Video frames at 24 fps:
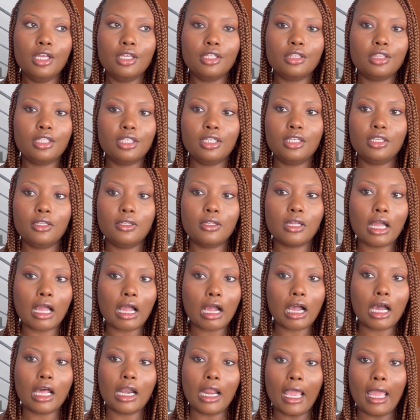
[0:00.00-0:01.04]
the
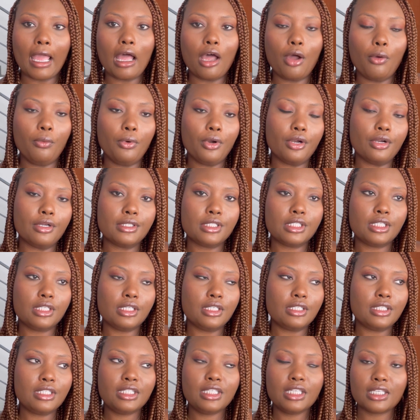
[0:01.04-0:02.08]
odd hours,
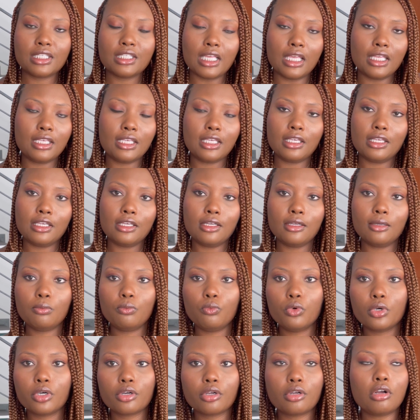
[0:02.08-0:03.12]
the 6 a.m.
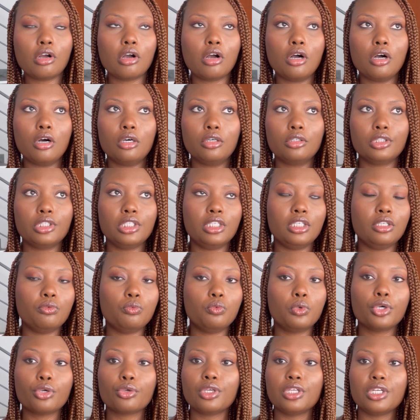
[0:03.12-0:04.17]
work call, the
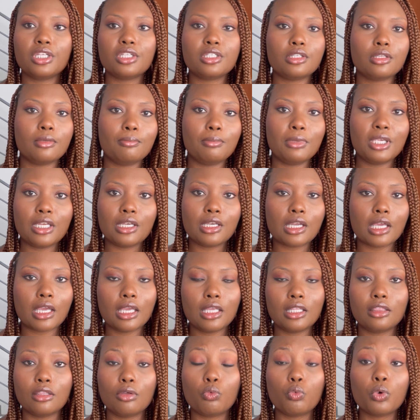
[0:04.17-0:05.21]
working into
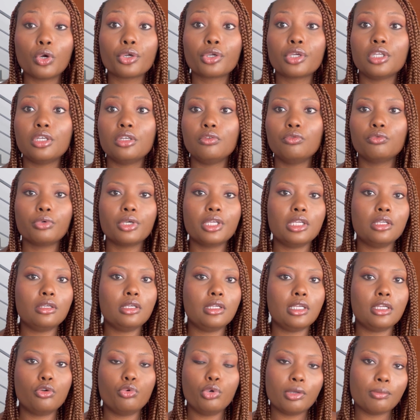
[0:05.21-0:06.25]
midnight, the running
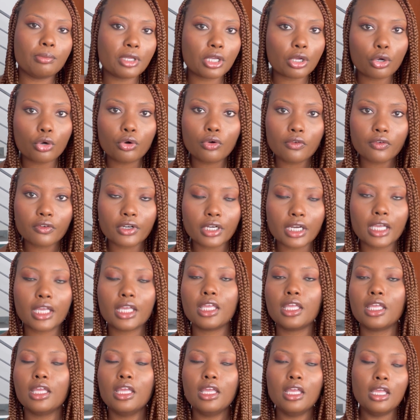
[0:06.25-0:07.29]
equipment
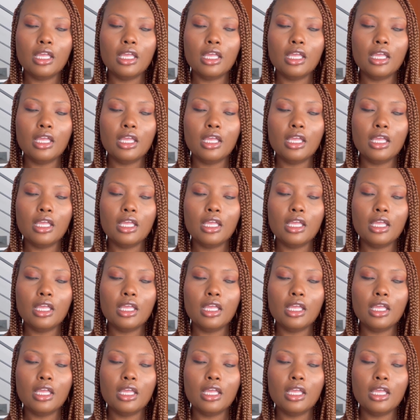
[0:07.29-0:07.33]
overnight,